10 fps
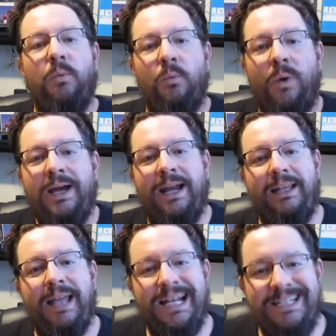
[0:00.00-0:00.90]
What kind
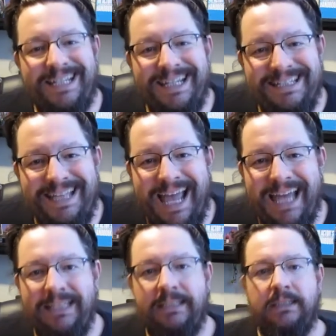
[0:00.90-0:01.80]
of logic is
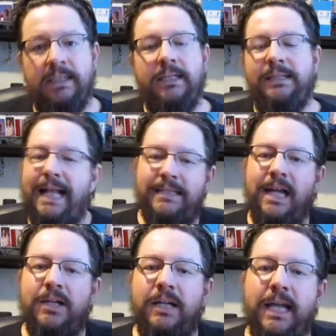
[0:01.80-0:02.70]
that? That's
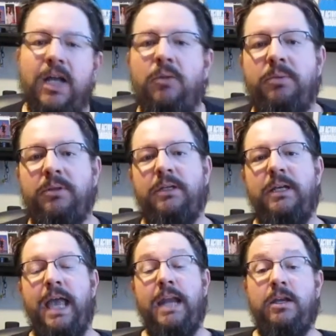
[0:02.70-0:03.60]
not going to help.
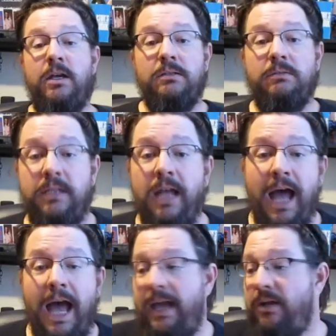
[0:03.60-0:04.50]
And he also said,
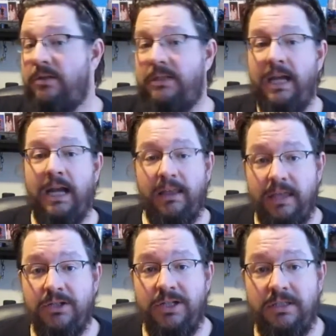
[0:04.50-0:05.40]
I understand. I
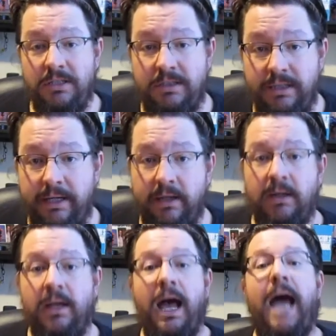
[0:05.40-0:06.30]
think she's
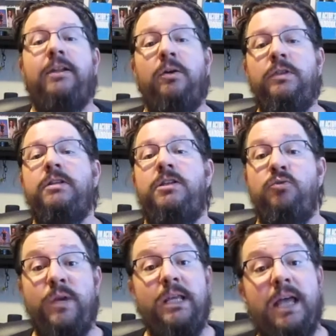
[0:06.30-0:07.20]
sincere. I don't think she
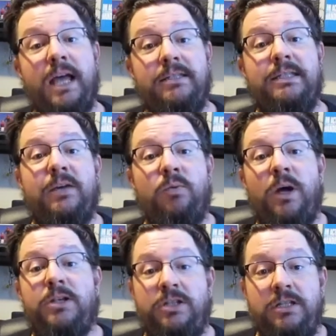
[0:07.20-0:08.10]
realizes that
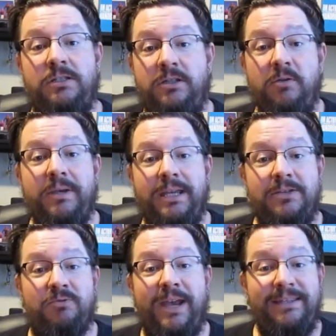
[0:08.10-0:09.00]
what she's doing
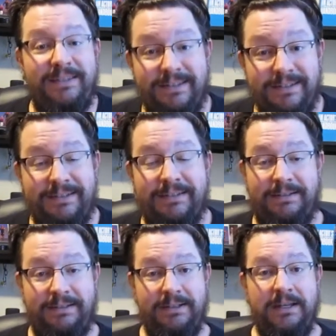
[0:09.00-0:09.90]
is racist.
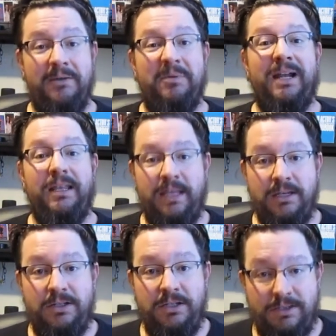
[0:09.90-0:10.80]
But I
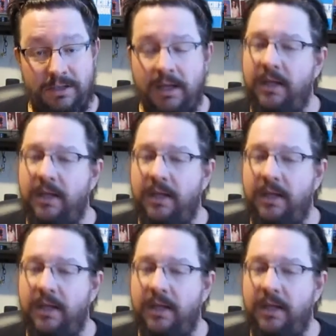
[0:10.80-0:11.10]
think she's...